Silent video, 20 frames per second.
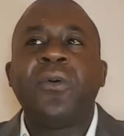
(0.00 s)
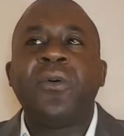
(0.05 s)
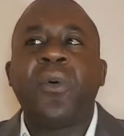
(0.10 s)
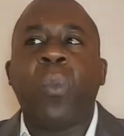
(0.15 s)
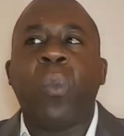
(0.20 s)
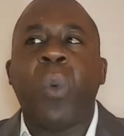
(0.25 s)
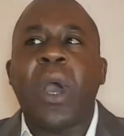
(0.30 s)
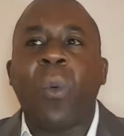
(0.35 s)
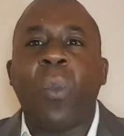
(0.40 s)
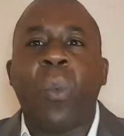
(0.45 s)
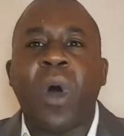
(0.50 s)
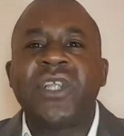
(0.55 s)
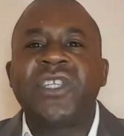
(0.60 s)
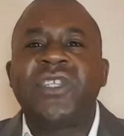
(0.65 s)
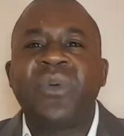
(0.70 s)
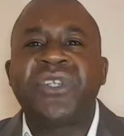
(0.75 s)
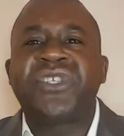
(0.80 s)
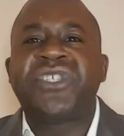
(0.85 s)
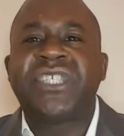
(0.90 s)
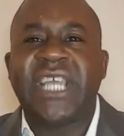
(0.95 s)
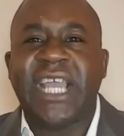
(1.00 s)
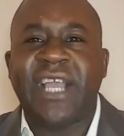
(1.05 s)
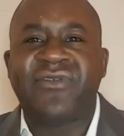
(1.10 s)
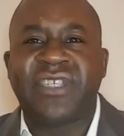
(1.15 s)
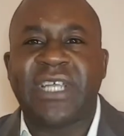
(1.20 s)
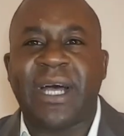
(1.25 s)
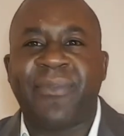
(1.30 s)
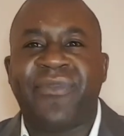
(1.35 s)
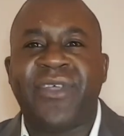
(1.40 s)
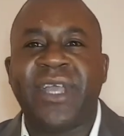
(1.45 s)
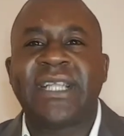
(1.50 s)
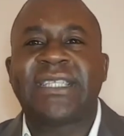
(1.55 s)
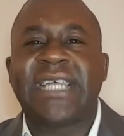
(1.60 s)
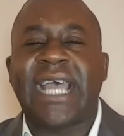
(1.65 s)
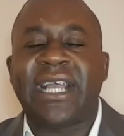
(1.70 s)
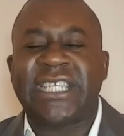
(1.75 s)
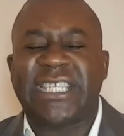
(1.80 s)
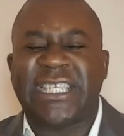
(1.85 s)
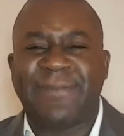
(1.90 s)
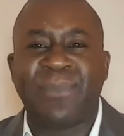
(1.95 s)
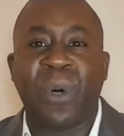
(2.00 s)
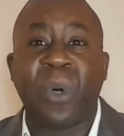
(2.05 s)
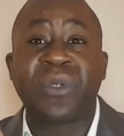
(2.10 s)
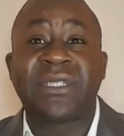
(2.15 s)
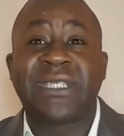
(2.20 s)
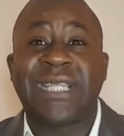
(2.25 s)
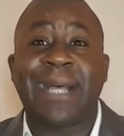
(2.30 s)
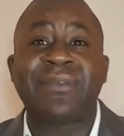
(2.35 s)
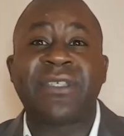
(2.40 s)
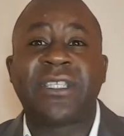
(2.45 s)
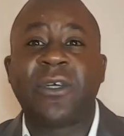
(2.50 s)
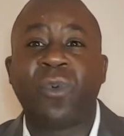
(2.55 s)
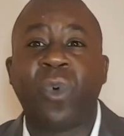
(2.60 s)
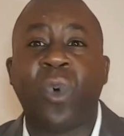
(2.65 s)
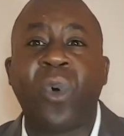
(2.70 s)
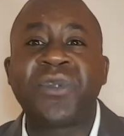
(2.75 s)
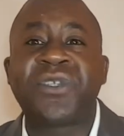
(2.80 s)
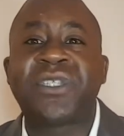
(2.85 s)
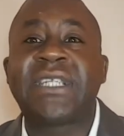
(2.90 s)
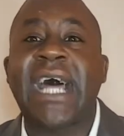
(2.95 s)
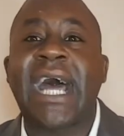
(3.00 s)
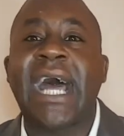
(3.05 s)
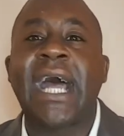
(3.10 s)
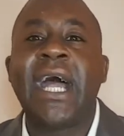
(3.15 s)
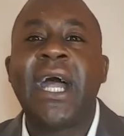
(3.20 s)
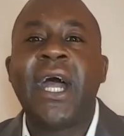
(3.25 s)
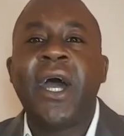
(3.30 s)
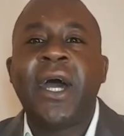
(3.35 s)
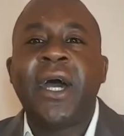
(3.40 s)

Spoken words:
once you achieve something and take small steps towards that,